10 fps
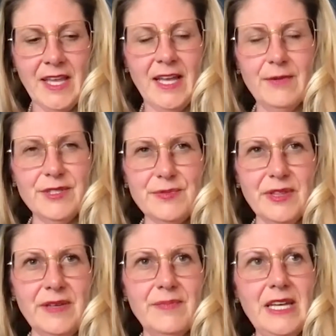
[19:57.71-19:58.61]
And what's
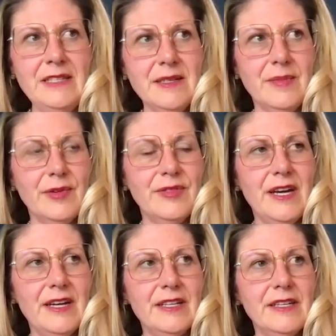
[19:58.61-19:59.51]
really amazing about
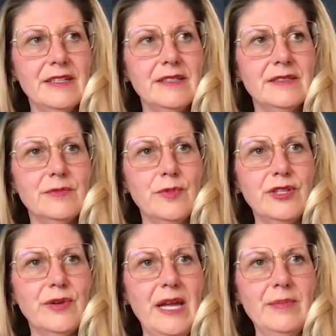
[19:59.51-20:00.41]
that is when
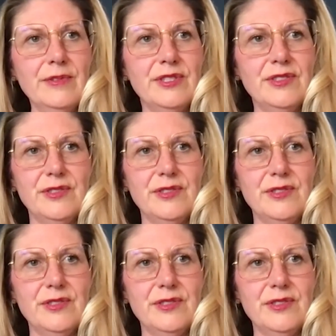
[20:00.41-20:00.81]
you're able to just